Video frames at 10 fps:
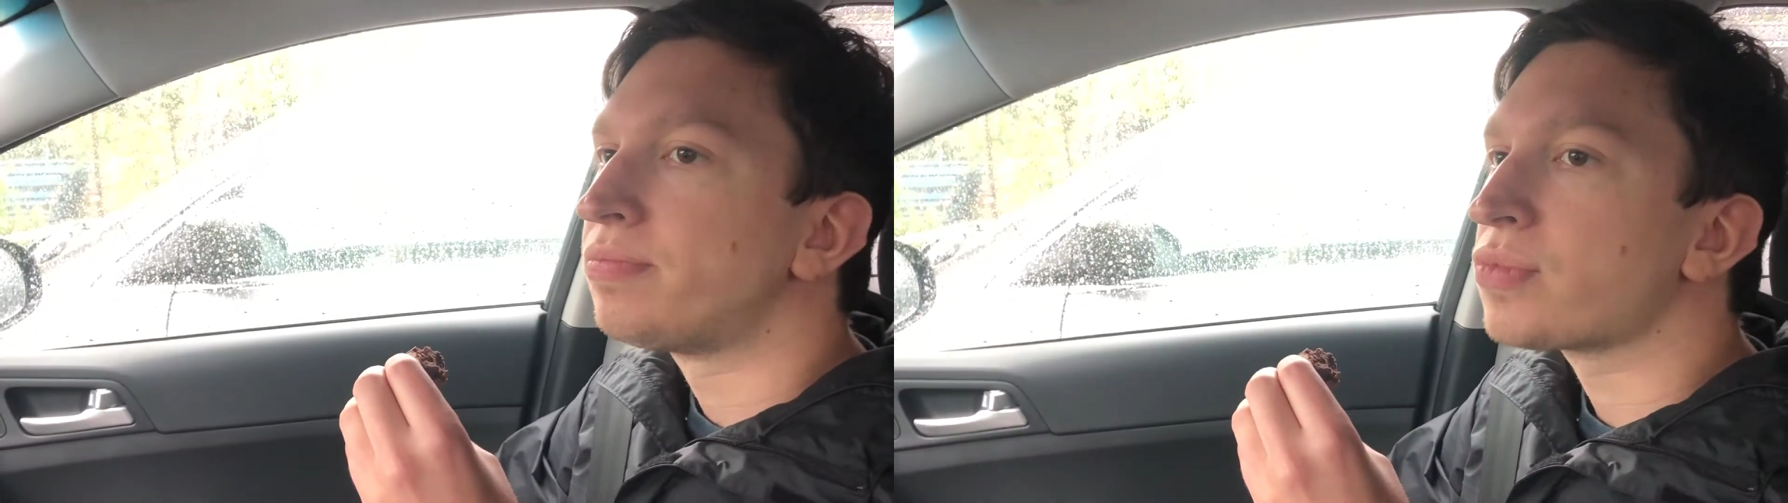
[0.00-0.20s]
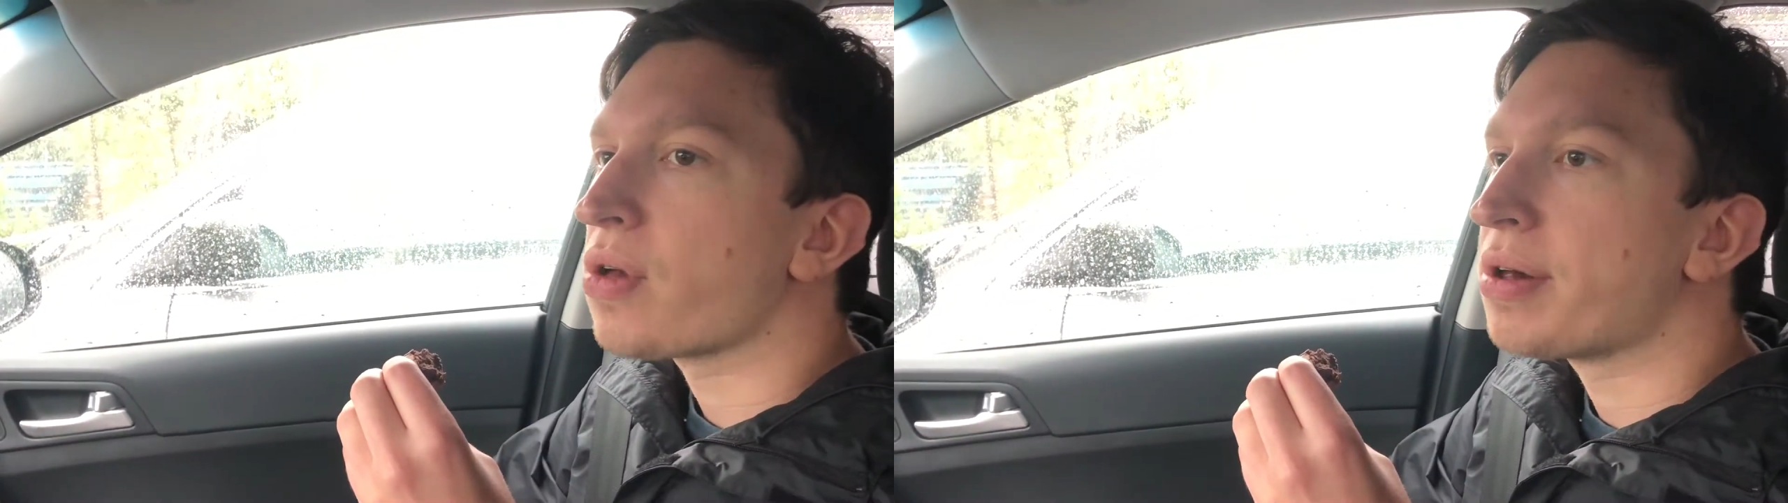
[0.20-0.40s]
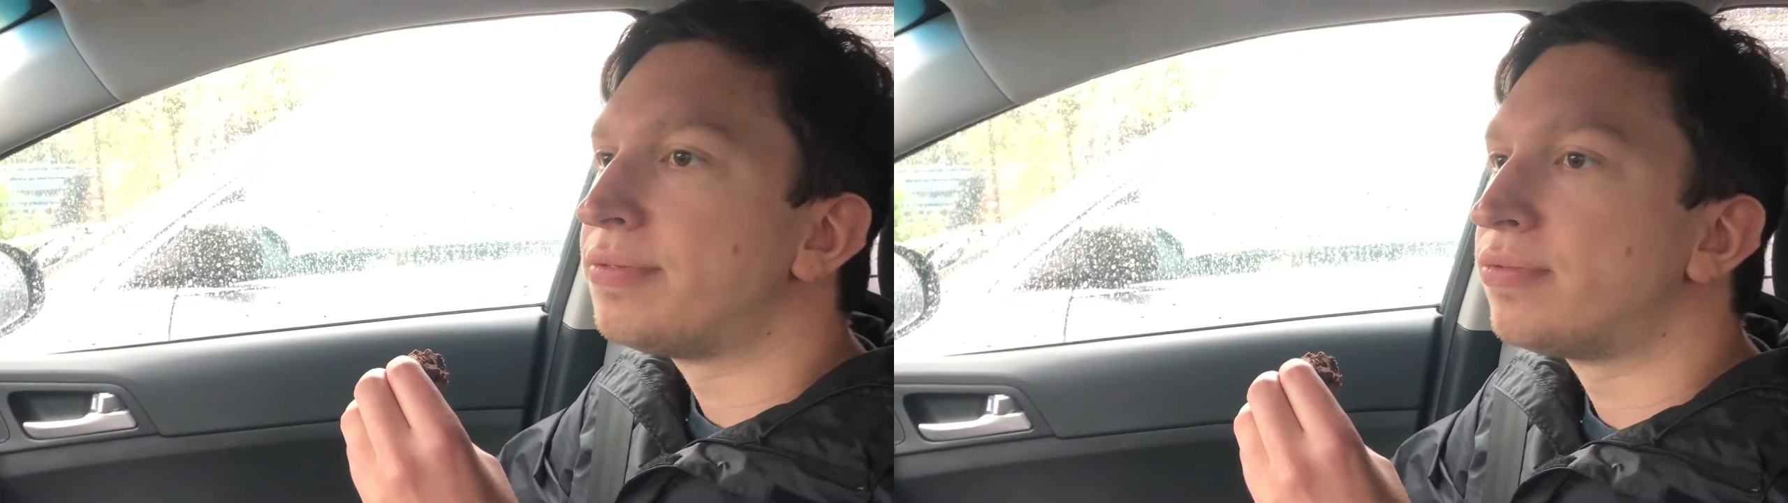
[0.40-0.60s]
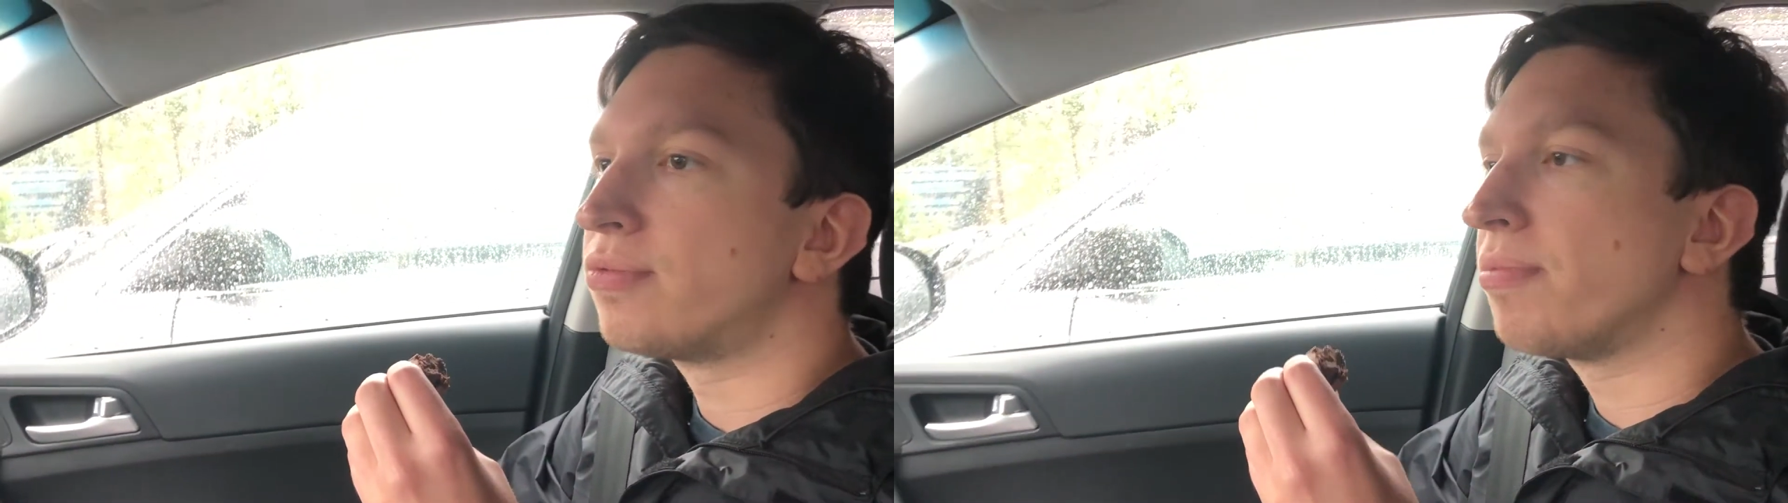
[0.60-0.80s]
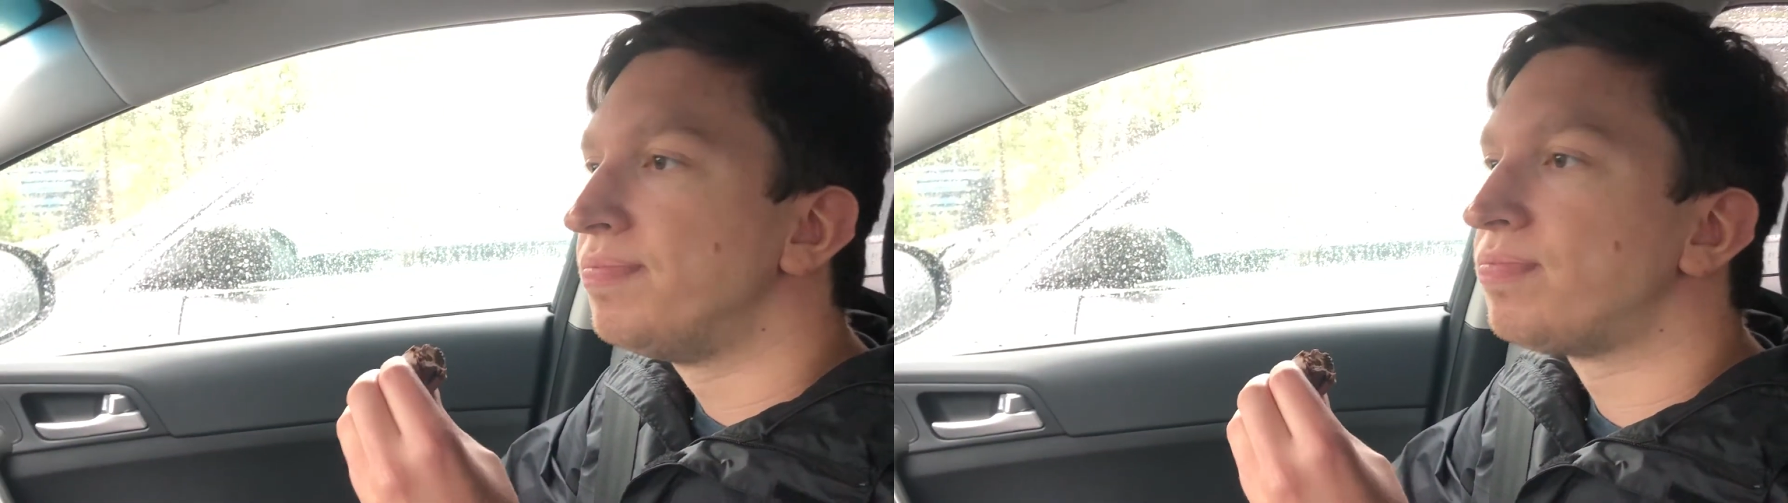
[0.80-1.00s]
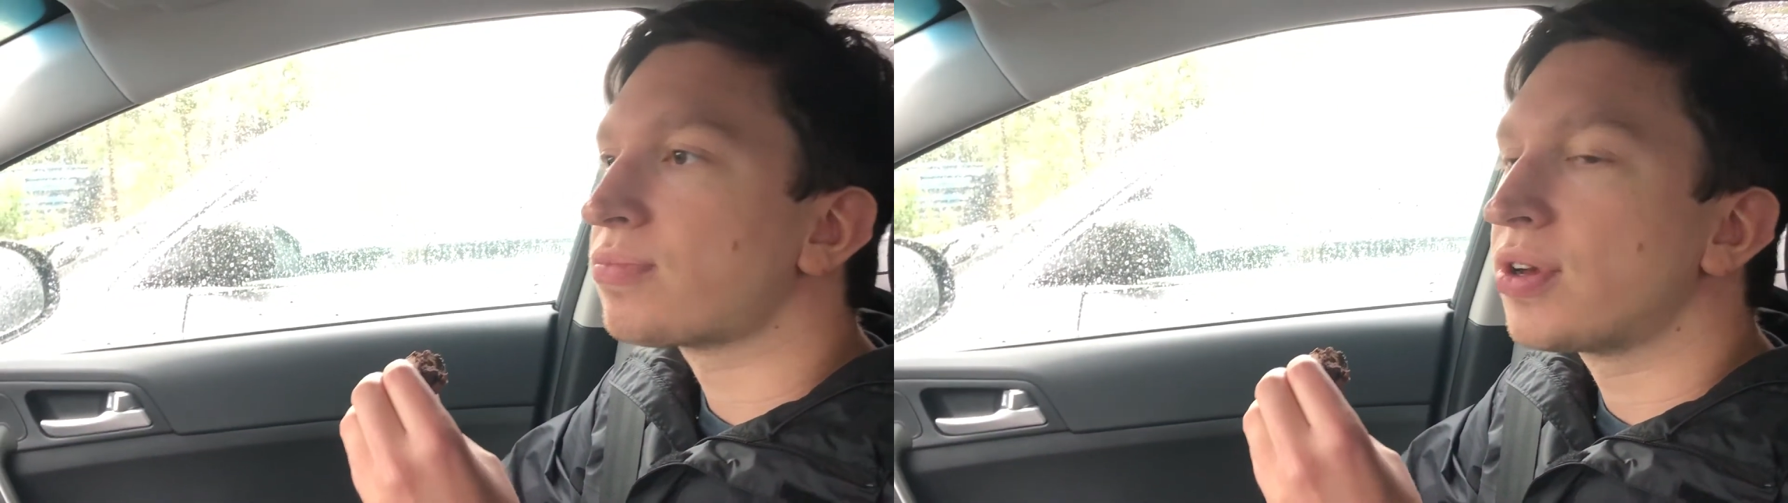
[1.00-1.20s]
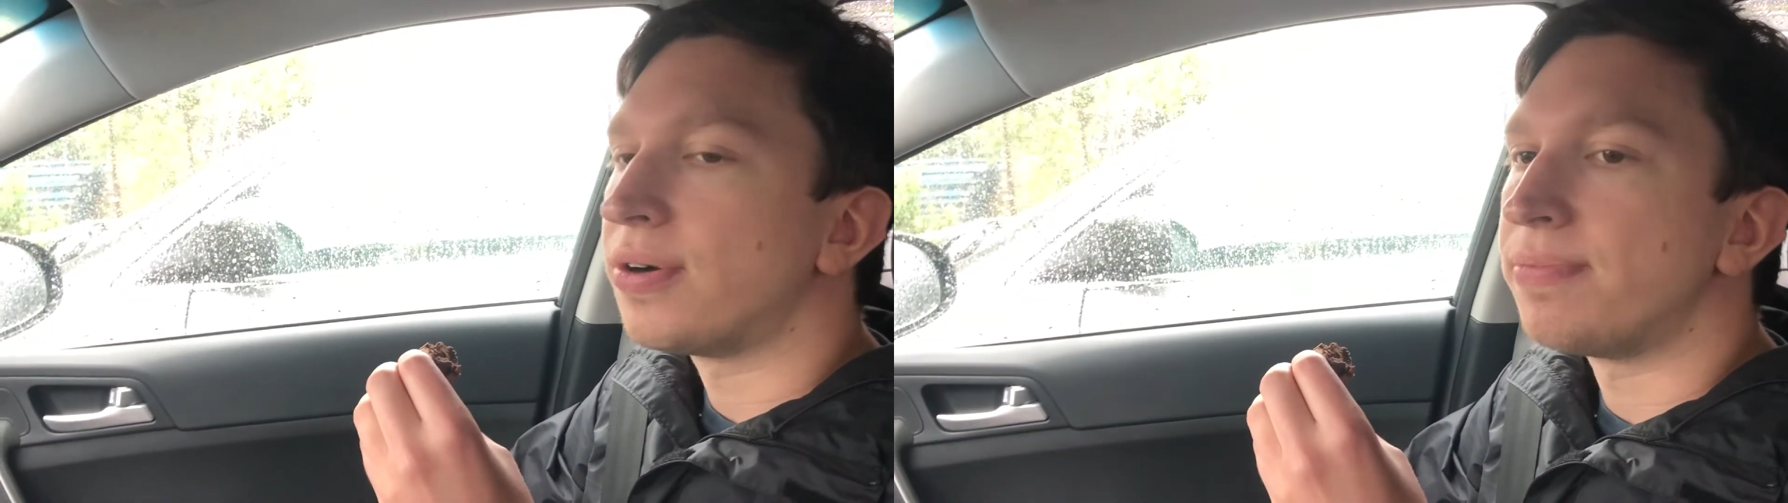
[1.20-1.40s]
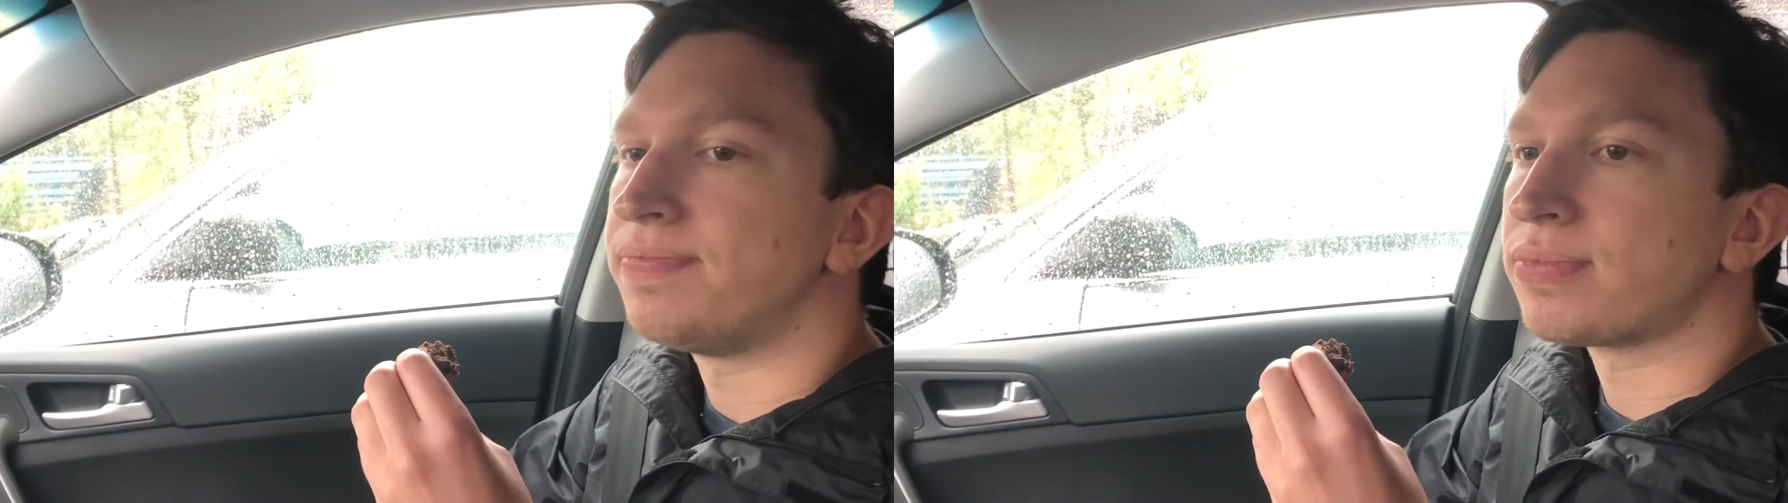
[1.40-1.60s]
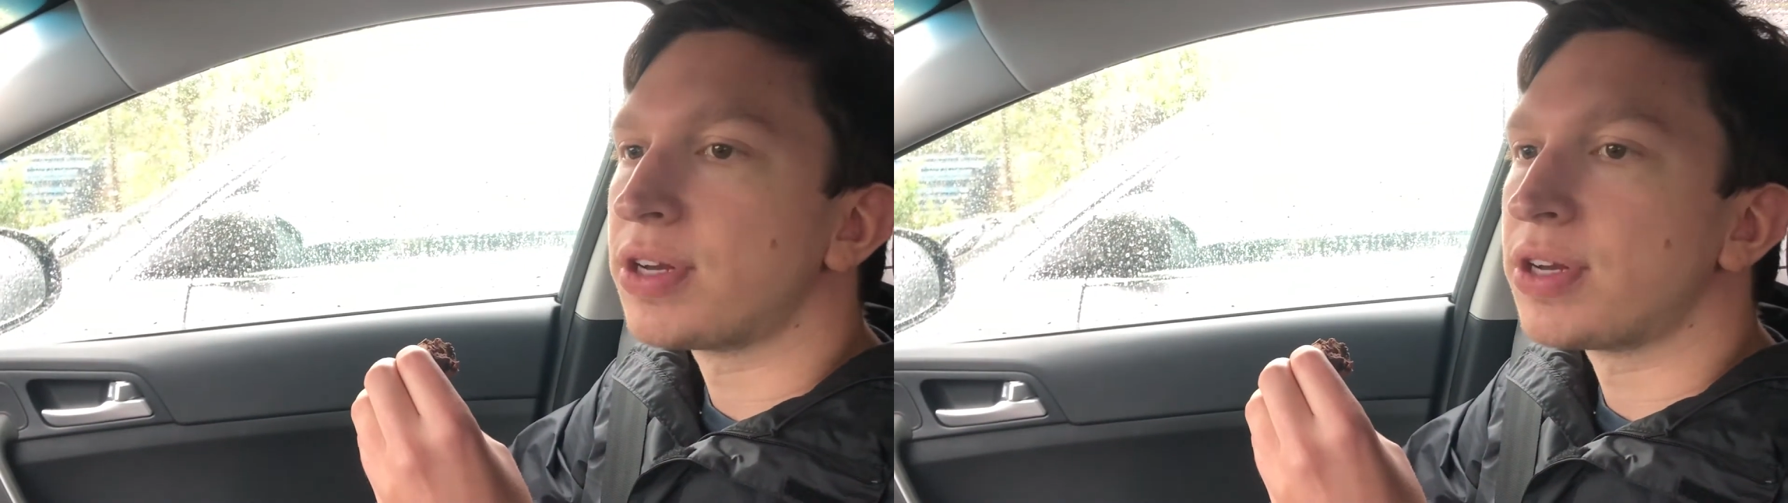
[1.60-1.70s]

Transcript: overall? The market.